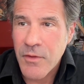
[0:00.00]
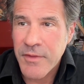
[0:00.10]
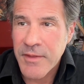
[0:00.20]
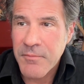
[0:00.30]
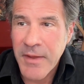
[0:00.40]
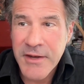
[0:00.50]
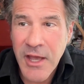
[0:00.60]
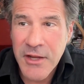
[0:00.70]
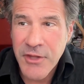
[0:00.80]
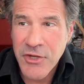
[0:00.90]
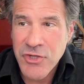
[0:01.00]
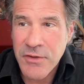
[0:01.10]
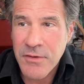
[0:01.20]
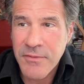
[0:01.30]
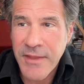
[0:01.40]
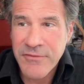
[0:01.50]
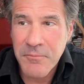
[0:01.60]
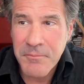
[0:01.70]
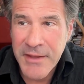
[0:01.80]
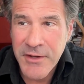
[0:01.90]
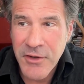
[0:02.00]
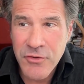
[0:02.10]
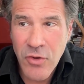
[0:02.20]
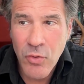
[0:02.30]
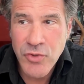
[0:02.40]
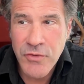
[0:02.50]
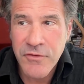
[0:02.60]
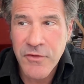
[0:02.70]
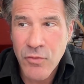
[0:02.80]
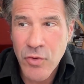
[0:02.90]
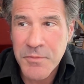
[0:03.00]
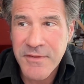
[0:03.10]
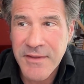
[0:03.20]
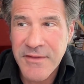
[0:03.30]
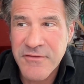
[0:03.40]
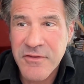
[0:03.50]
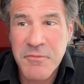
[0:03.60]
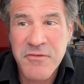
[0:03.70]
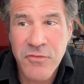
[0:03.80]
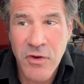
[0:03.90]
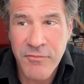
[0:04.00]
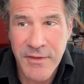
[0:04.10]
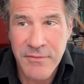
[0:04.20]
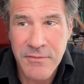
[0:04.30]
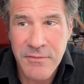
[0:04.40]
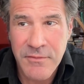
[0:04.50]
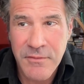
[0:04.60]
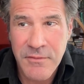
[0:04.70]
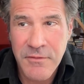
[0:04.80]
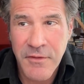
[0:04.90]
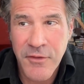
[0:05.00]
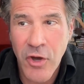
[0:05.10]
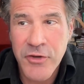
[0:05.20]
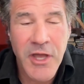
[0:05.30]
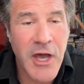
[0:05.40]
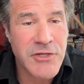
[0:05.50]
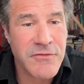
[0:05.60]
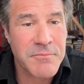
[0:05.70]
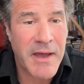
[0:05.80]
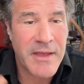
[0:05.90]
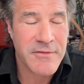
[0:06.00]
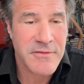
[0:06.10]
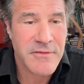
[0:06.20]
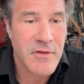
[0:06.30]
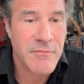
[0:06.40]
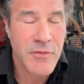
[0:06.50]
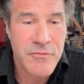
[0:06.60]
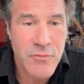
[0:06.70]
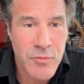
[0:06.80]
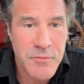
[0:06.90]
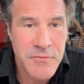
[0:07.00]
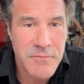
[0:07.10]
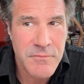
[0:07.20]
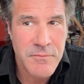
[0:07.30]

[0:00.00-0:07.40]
metacognition that's embedded in cultures and groups is subservient to the unconscious biases of those groups.